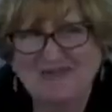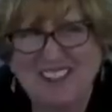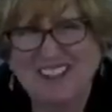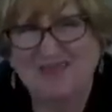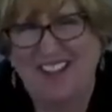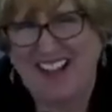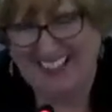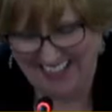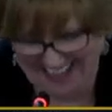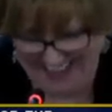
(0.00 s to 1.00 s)
so much,
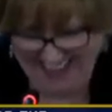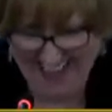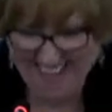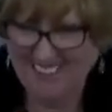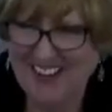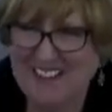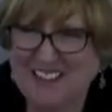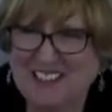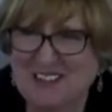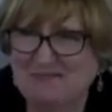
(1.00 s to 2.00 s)
Molly. We
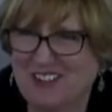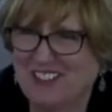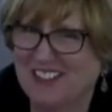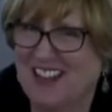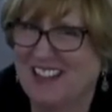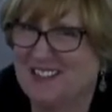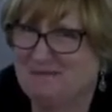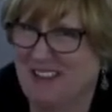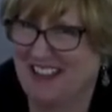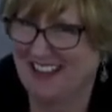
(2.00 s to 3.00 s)
always appreciate
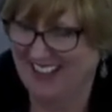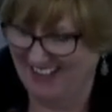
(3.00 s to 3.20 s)
you being